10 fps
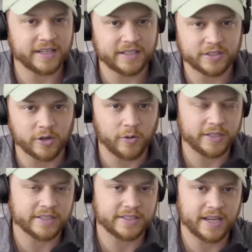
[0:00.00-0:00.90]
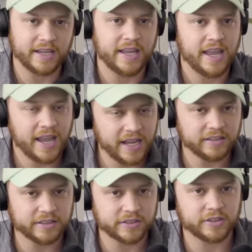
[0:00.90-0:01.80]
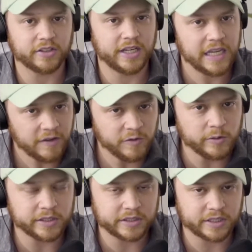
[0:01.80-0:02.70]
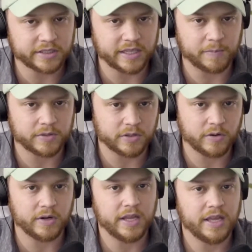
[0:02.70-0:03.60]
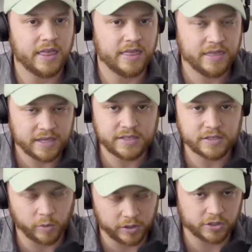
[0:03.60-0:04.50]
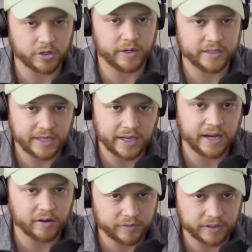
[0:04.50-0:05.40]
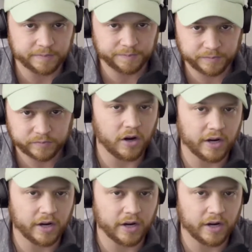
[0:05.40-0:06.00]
that is going to say, hey, listener, if you listen to this episode, this is what you're going to get out of it. All